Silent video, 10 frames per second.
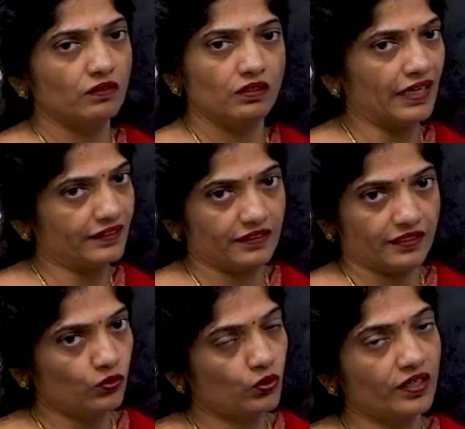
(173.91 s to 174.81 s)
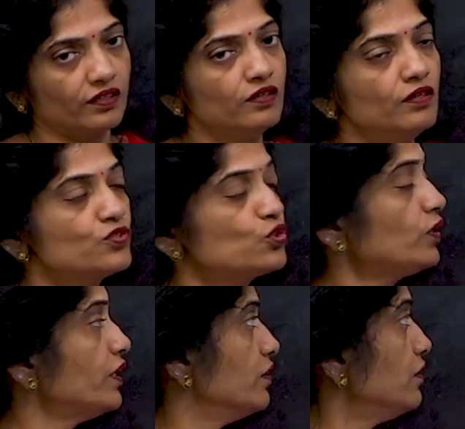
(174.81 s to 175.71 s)
like that. Okay, so
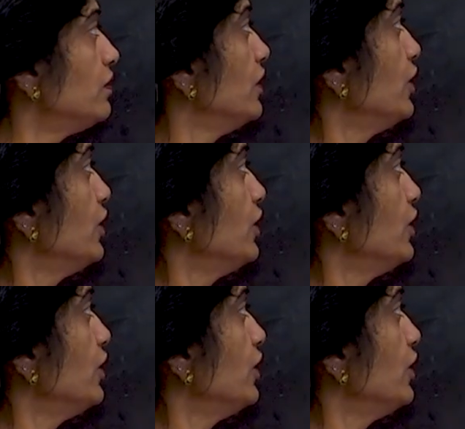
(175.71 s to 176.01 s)
here